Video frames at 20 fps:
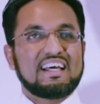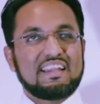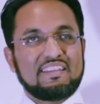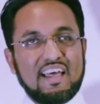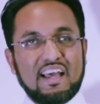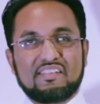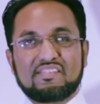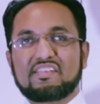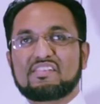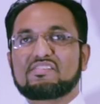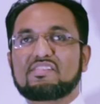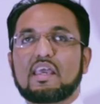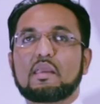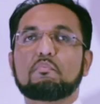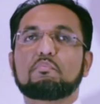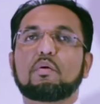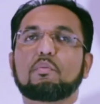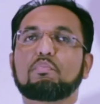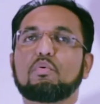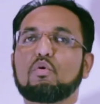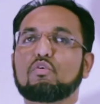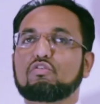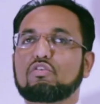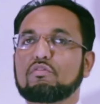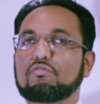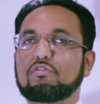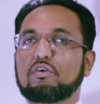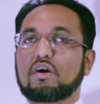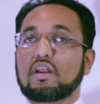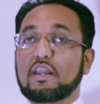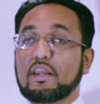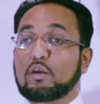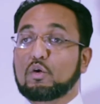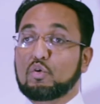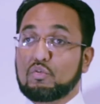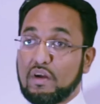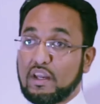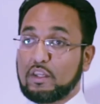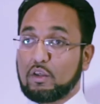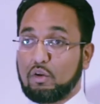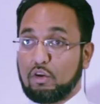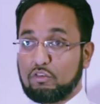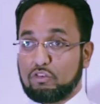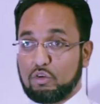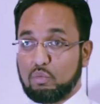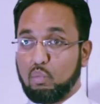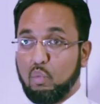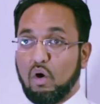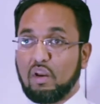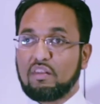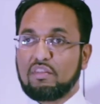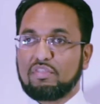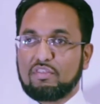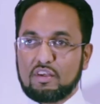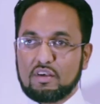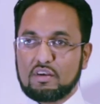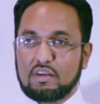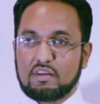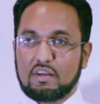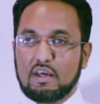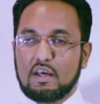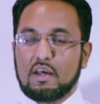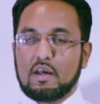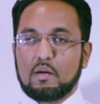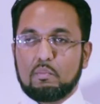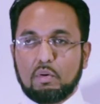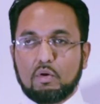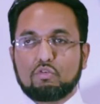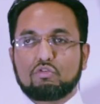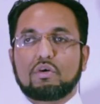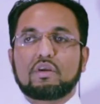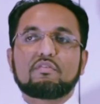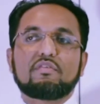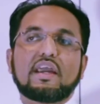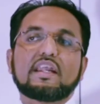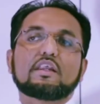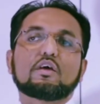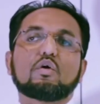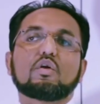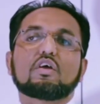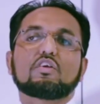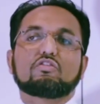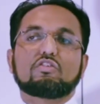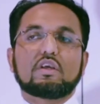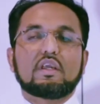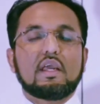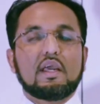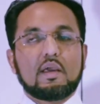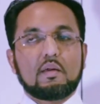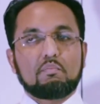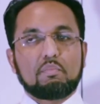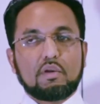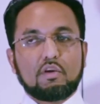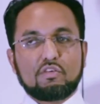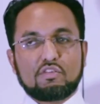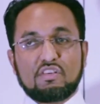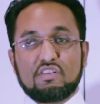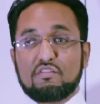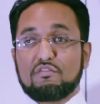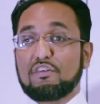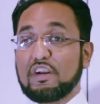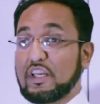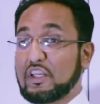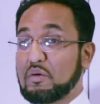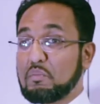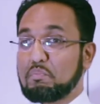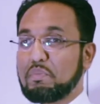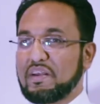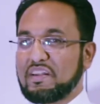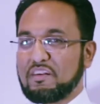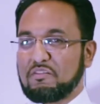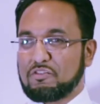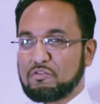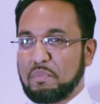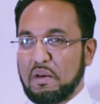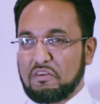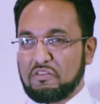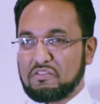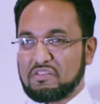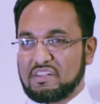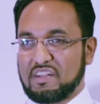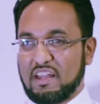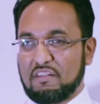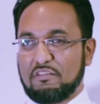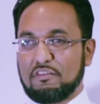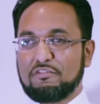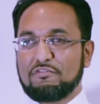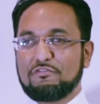That's the same proportion for clinical radiology, one third. But also in radiology, because it's a very competitive specialty, they have a